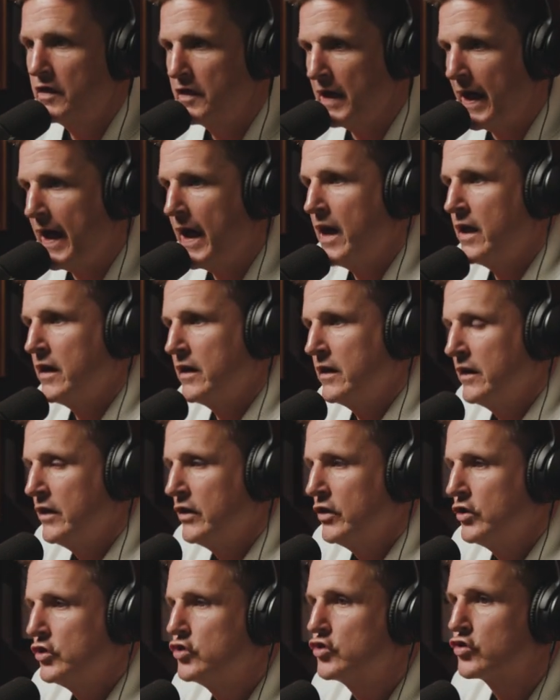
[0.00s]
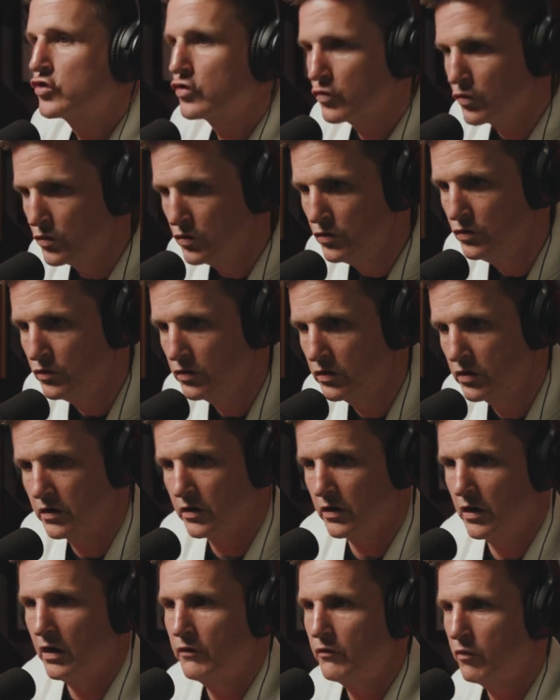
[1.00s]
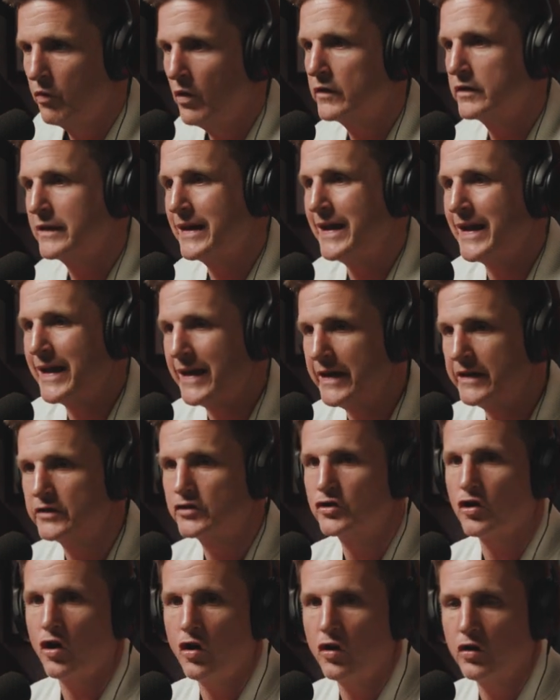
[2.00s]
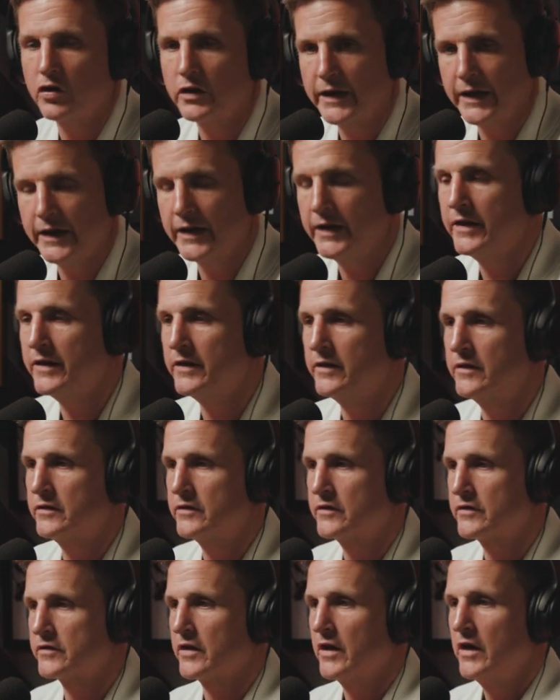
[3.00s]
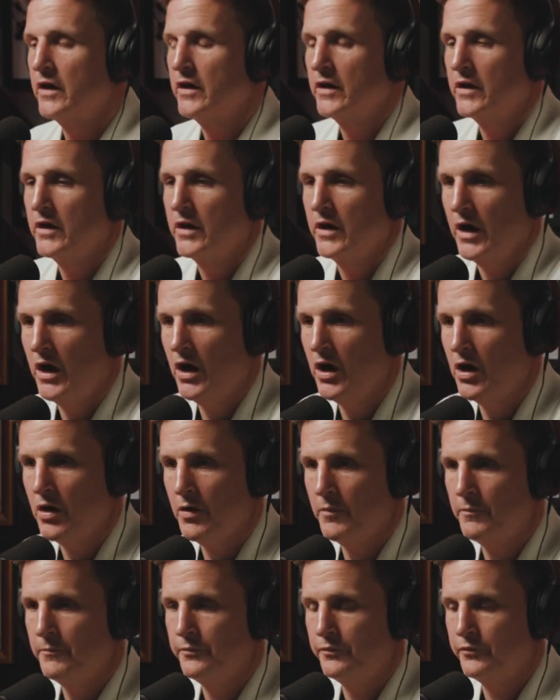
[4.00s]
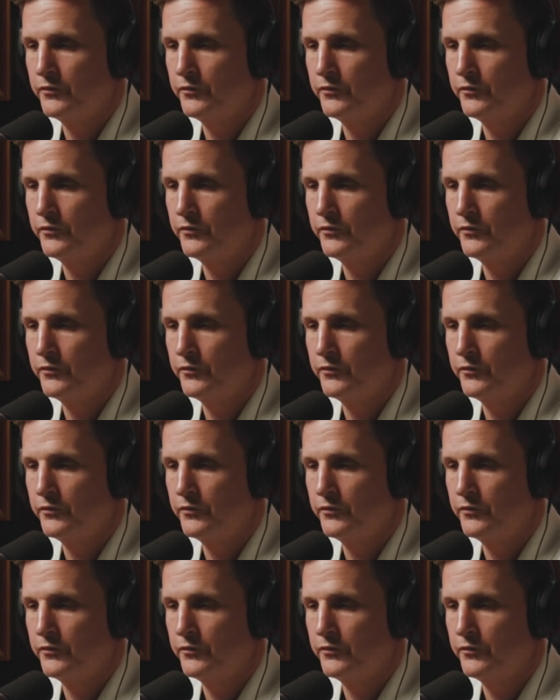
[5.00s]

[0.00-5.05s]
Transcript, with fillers: that truth of what the hedgehog is, was